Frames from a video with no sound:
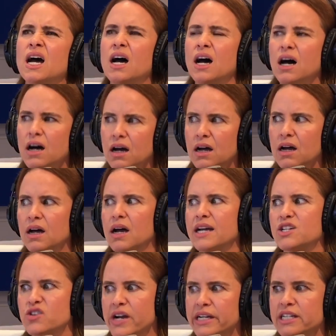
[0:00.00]
oh, I
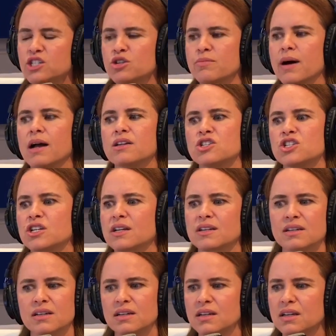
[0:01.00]
drank too much
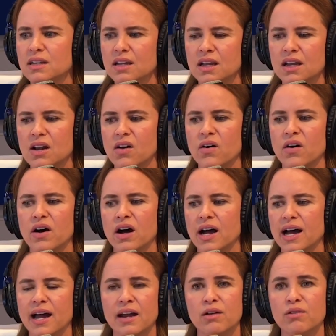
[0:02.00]
and,
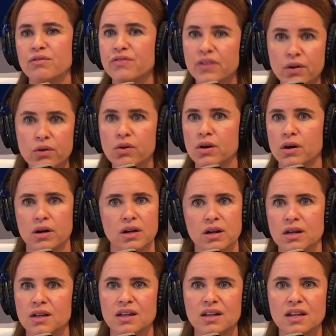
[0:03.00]
I don't feel
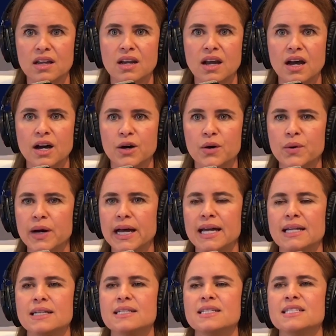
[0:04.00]
good,
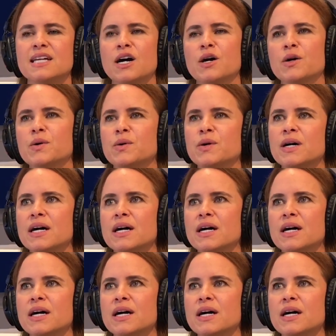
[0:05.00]
And so,